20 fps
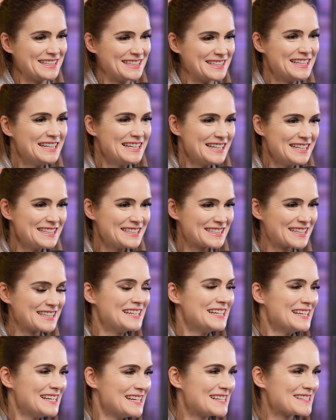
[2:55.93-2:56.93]

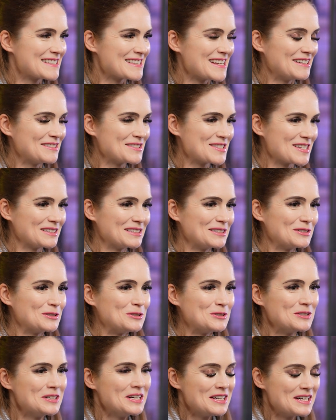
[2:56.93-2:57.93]
It sounds a
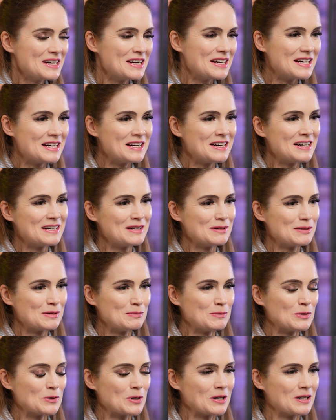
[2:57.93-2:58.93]
little
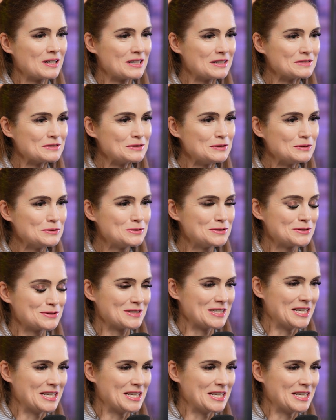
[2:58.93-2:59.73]
more aloof.